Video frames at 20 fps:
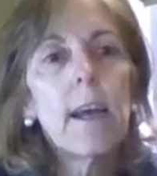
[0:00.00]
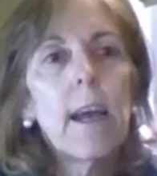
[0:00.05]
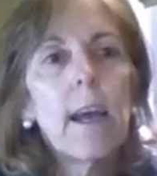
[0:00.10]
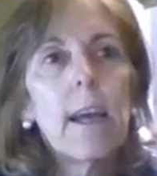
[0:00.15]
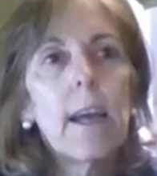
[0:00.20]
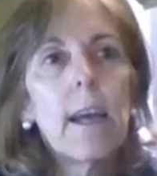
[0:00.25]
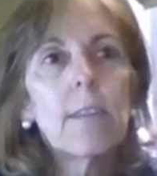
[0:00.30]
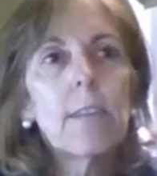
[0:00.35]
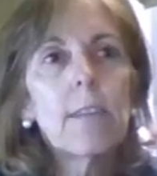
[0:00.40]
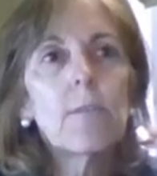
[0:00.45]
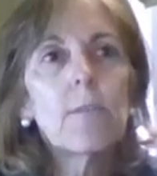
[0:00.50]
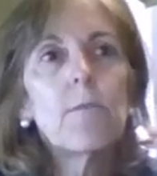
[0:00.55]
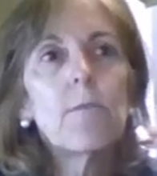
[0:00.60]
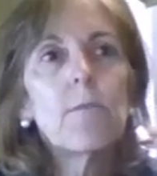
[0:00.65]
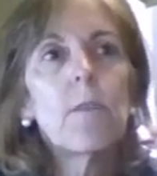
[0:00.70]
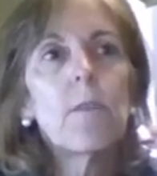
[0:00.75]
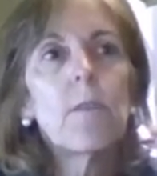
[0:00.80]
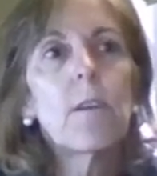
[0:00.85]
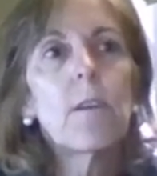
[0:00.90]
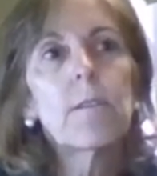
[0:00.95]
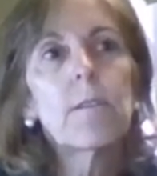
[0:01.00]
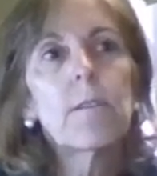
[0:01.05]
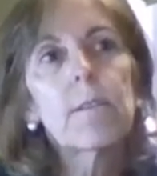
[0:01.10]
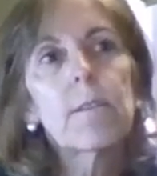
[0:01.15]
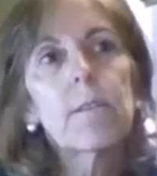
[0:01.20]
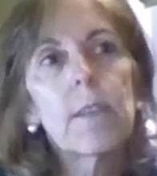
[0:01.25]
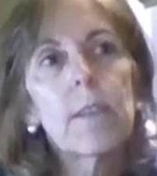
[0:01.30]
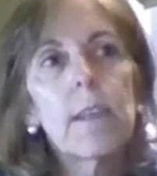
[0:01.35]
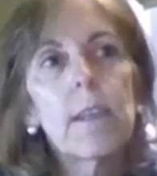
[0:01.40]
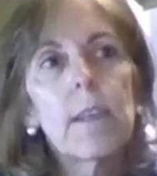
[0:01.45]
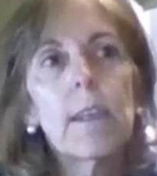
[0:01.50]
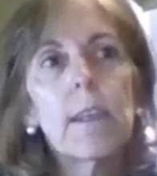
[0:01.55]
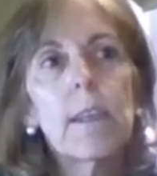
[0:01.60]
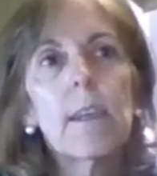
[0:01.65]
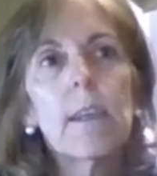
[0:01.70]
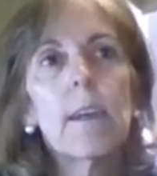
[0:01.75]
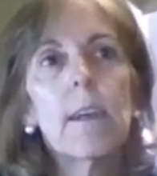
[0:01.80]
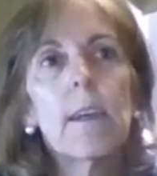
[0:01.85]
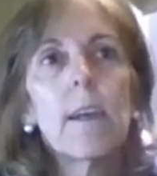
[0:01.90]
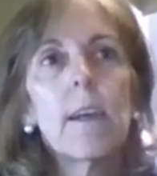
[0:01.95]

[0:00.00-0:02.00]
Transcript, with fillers: As you are seeing,